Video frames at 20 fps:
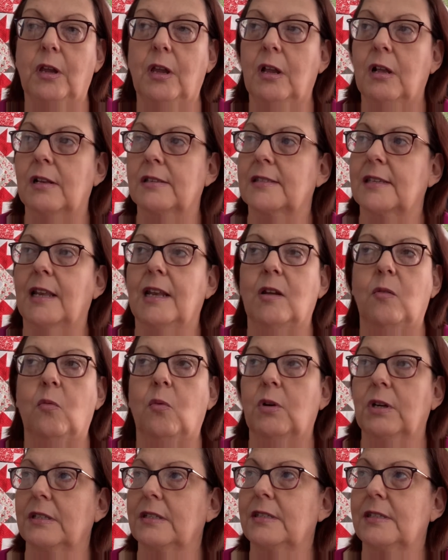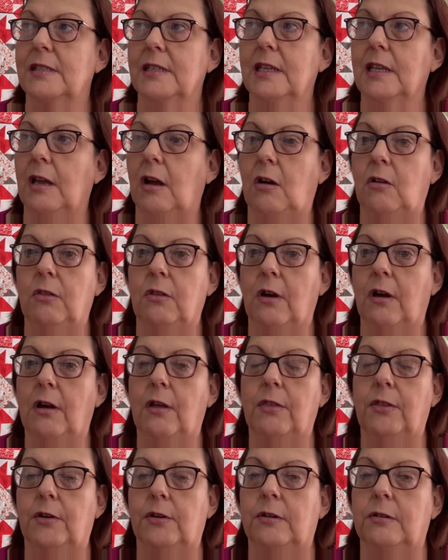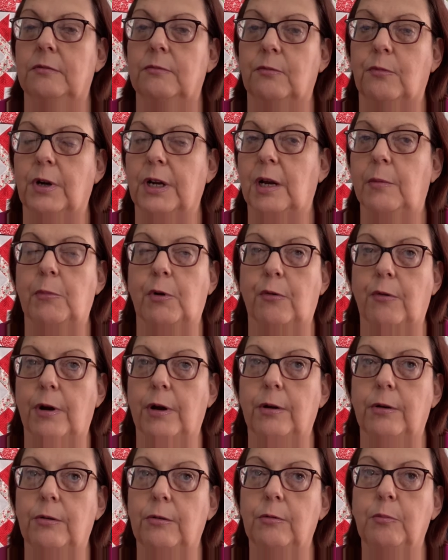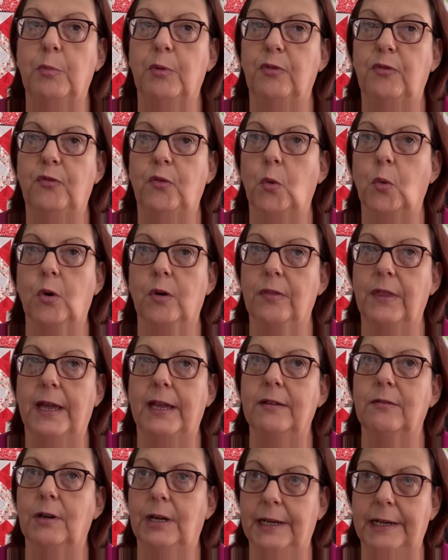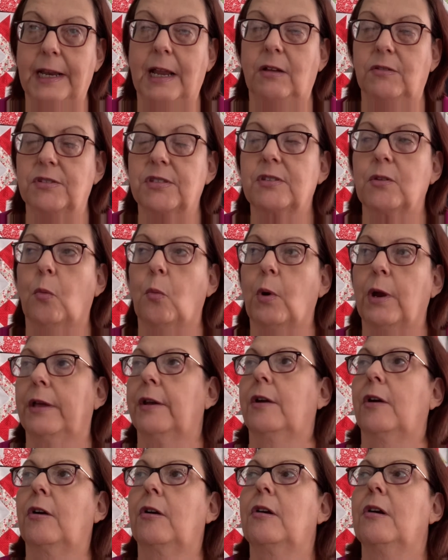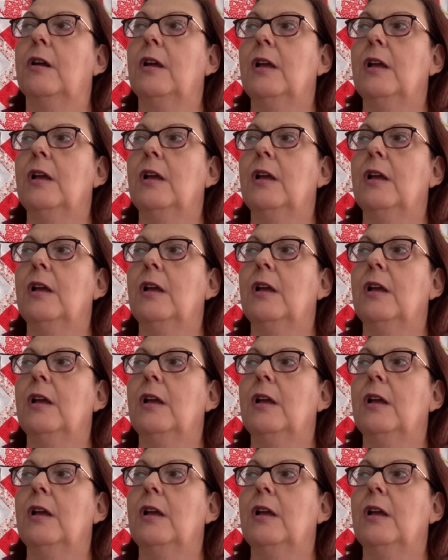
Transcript: because I didn't want to see all the other rigmarole before they announced the winner.